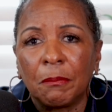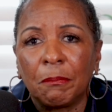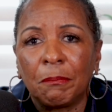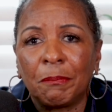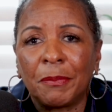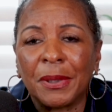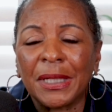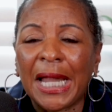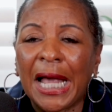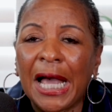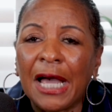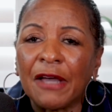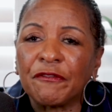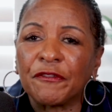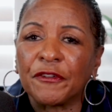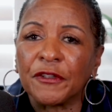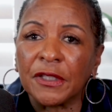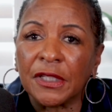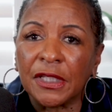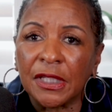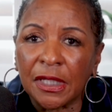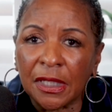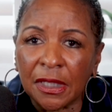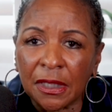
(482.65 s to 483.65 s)
But I
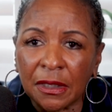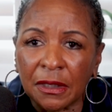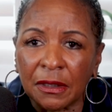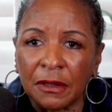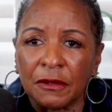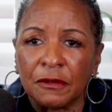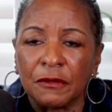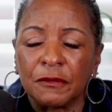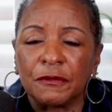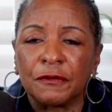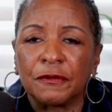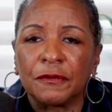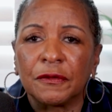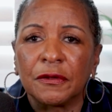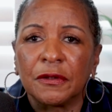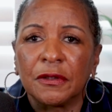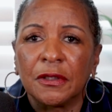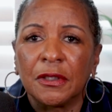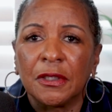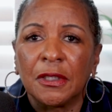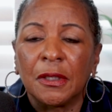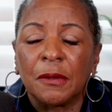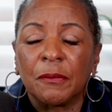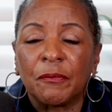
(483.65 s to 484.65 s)
forgive
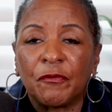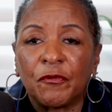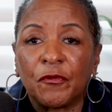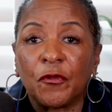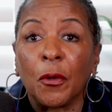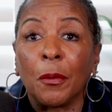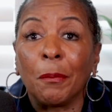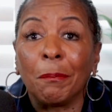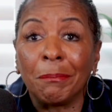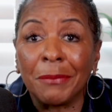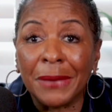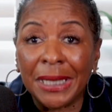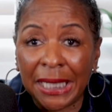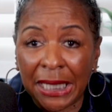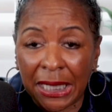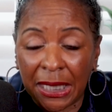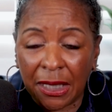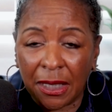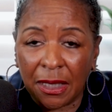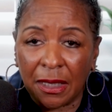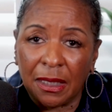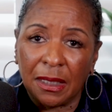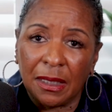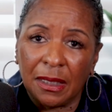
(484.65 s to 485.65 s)
for me.
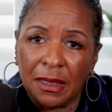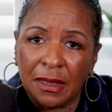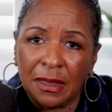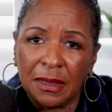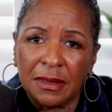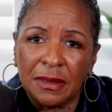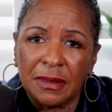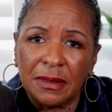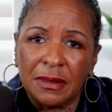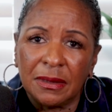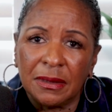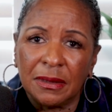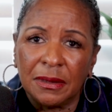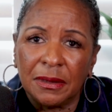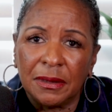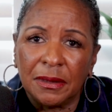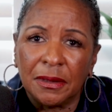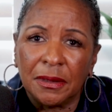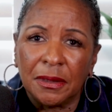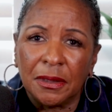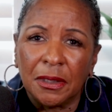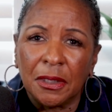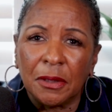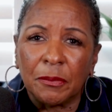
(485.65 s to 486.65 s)

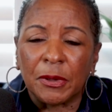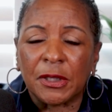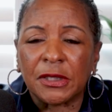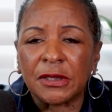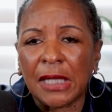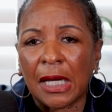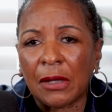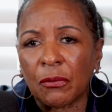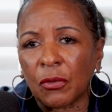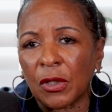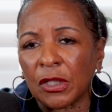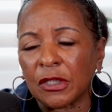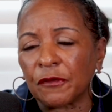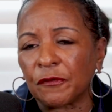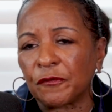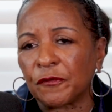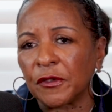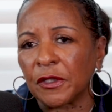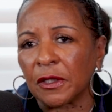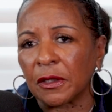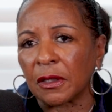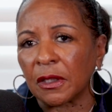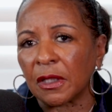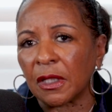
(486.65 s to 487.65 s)
Because I'd rather
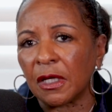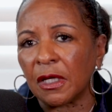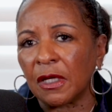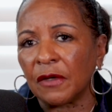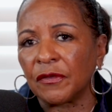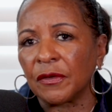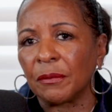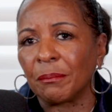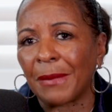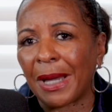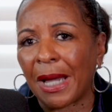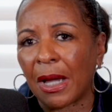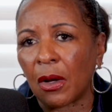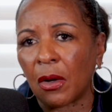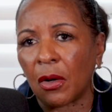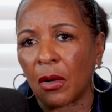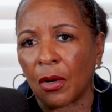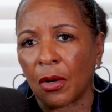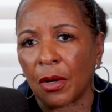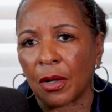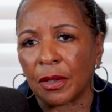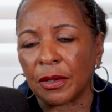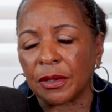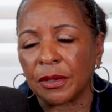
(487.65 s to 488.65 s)
feel love in my
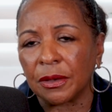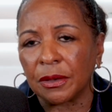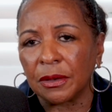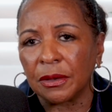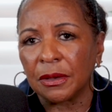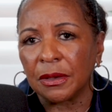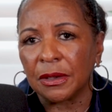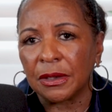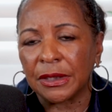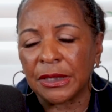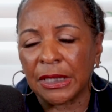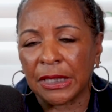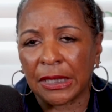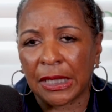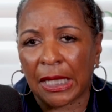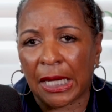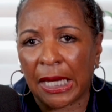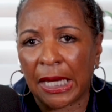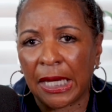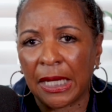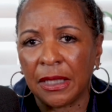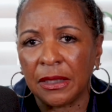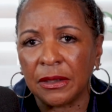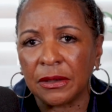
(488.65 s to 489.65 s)
heart than
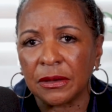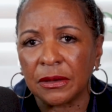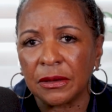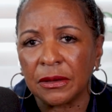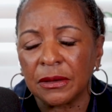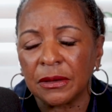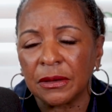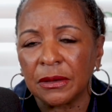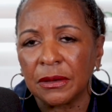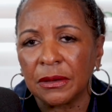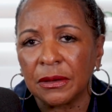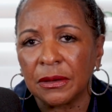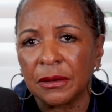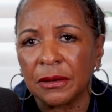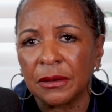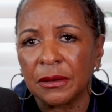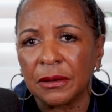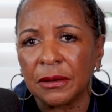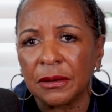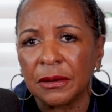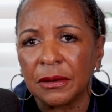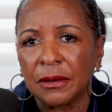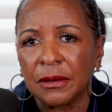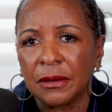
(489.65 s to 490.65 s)
hate.
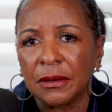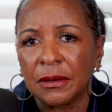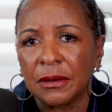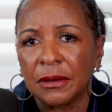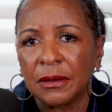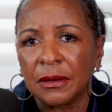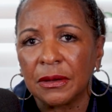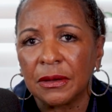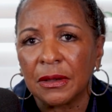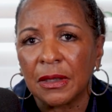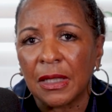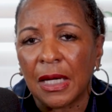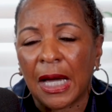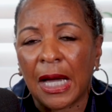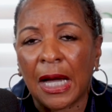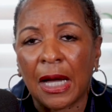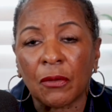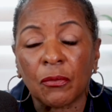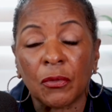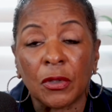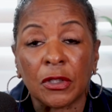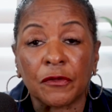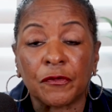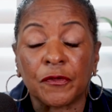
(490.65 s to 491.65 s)

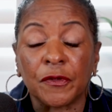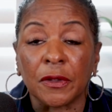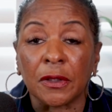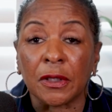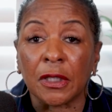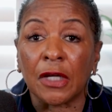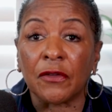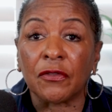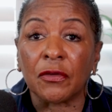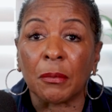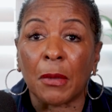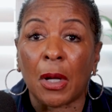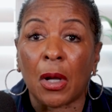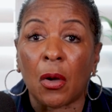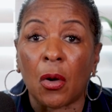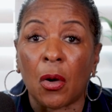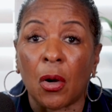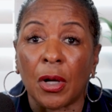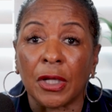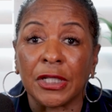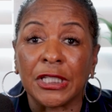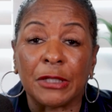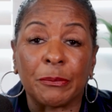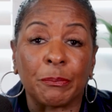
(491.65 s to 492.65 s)
I'd rather feel love in my
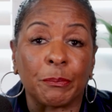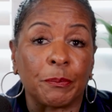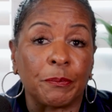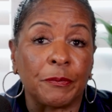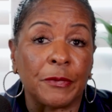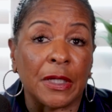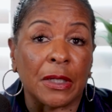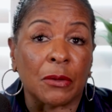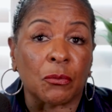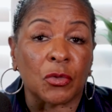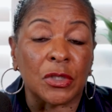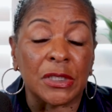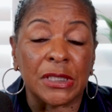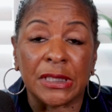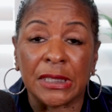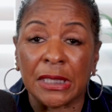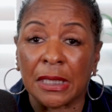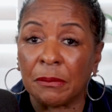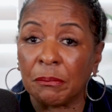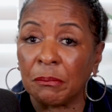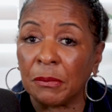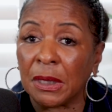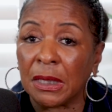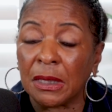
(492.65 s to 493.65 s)
heart than
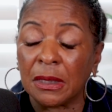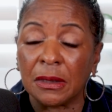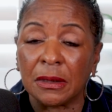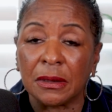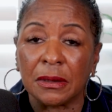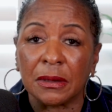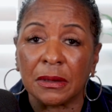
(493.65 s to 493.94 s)
resentment.